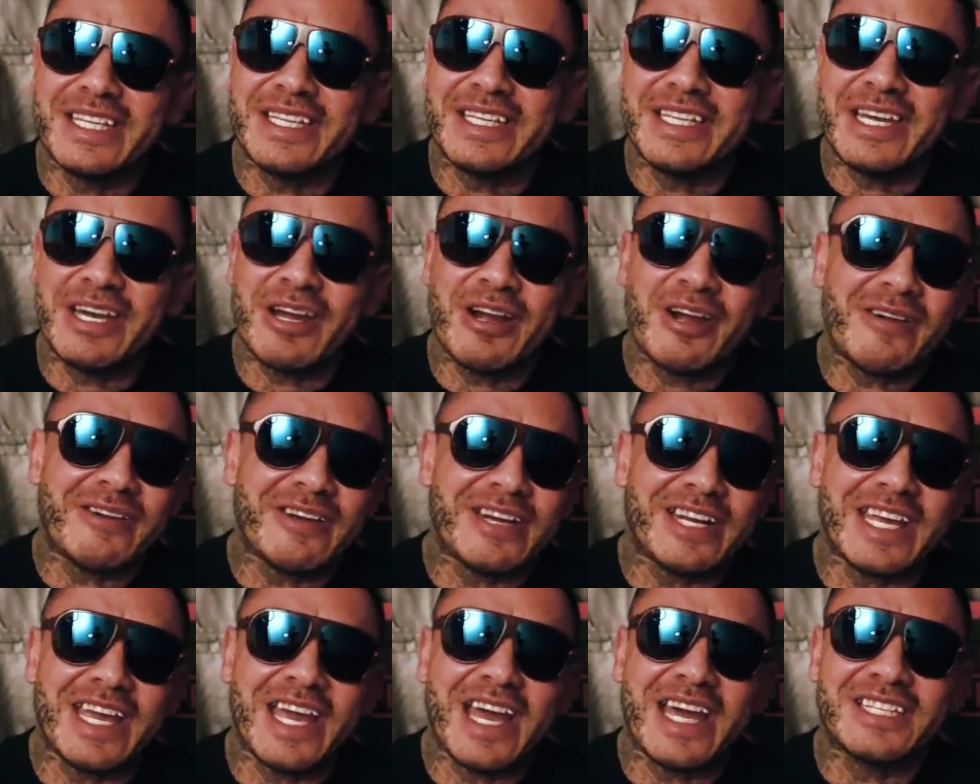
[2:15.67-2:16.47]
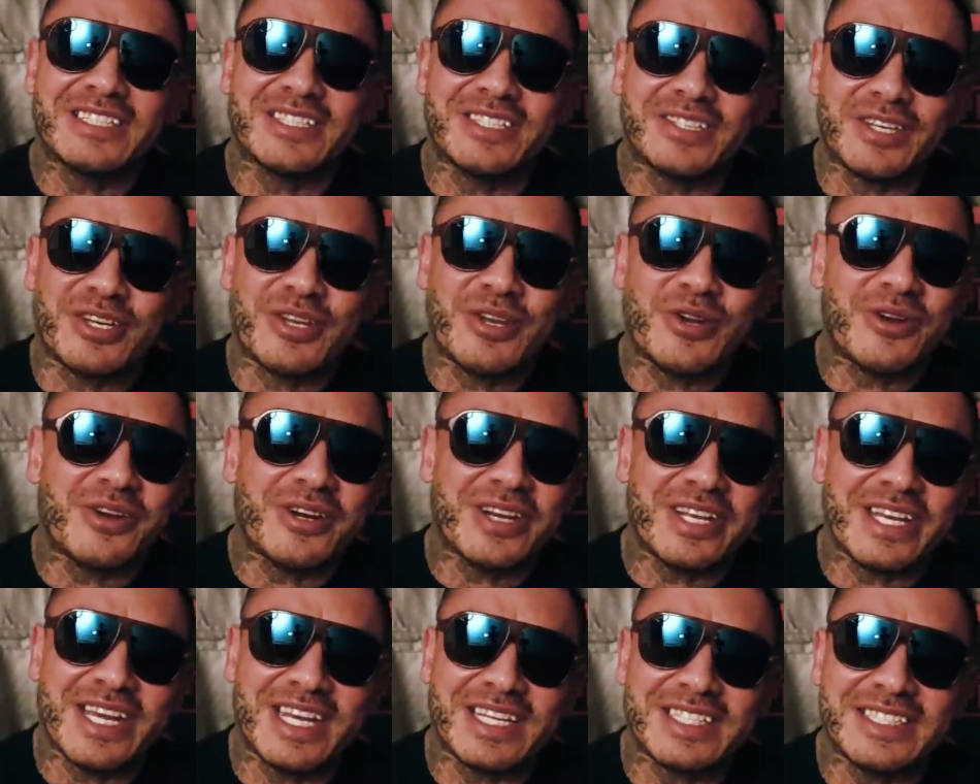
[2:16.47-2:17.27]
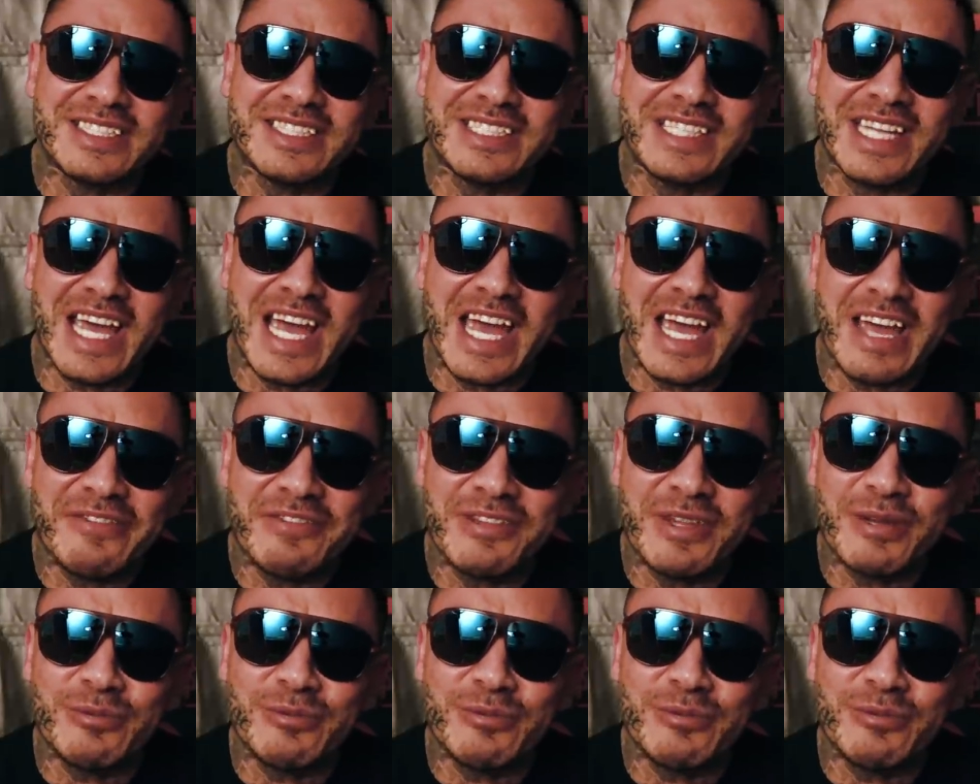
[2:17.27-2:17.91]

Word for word: They already had security on staff.